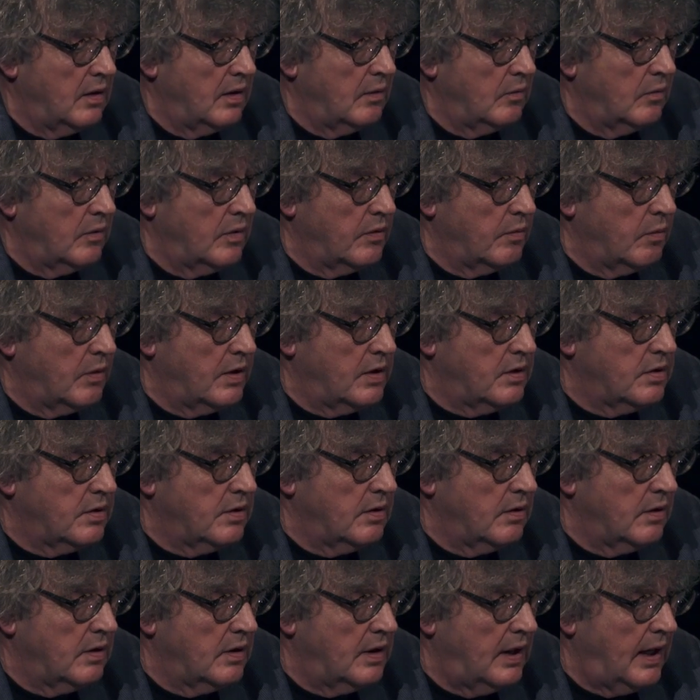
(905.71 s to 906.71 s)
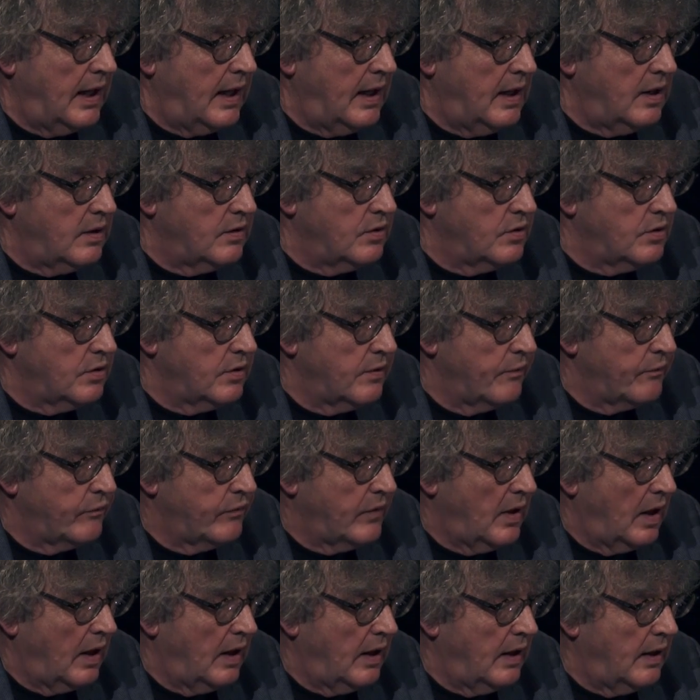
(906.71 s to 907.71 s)
with which to engage.
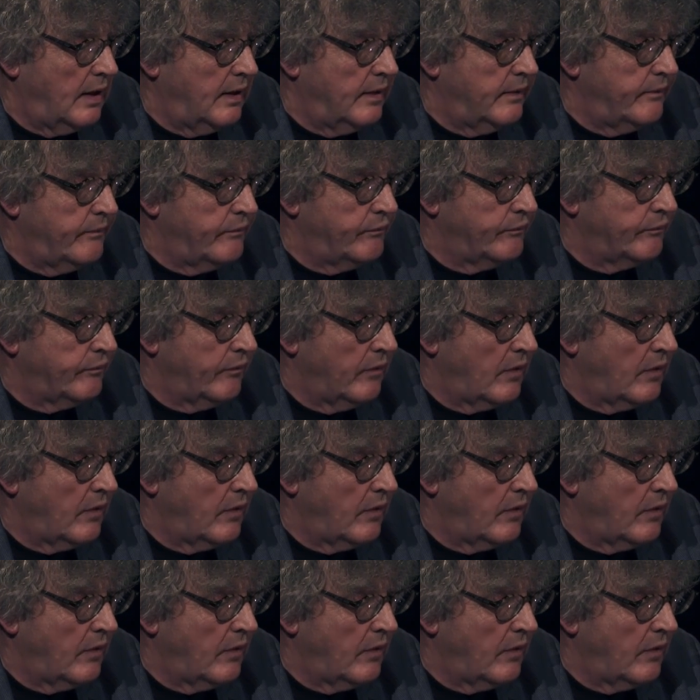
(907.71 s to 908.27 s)
In